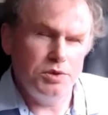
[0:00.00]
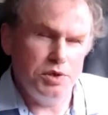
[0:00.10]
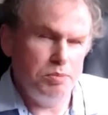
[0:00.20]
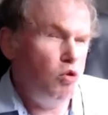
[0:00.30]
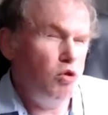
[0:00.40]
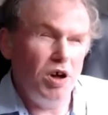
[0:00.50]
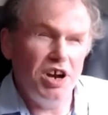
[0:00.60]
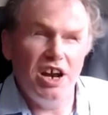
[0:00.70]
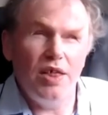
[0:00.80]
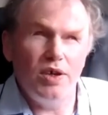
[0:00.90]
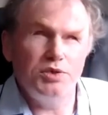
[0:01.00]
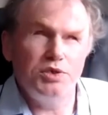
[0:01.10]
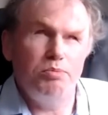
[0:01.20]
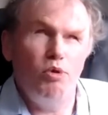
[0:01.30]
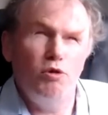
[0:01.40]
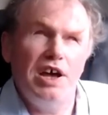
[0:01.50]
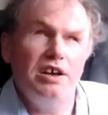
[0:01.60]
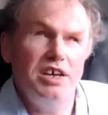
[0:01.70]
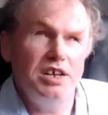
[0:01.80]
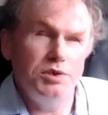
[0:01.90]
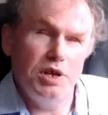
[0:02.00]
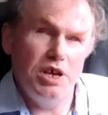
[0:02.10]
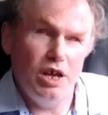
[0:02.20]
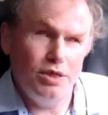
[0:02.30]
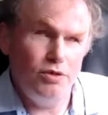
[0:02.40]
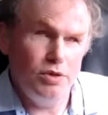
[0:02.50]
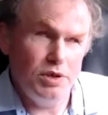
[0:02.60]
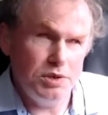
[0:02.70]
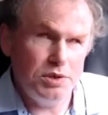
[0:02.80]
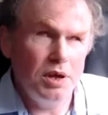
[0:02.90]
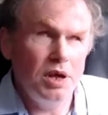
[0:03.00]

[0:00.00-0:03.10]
support one another, support our leaders and get through this.